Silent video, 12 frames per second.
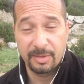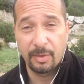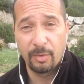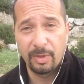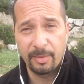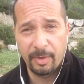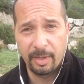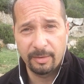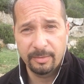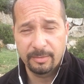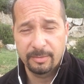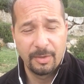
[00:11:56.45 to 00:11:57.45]
only
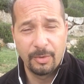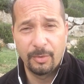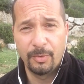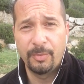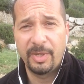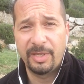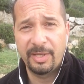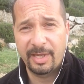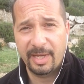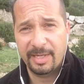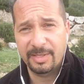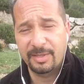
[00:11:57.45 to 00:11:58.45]
one who
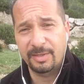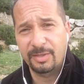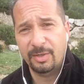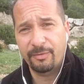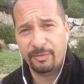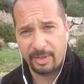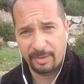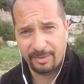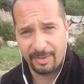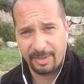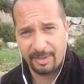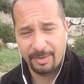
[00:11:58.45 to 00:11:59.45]
vindicates the
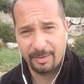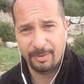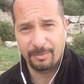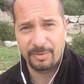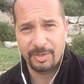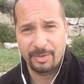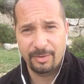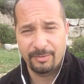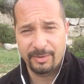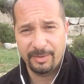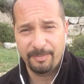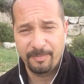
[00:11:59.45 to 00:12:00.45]
sovereignty of
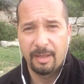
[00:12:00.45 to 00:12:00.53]
Jehovah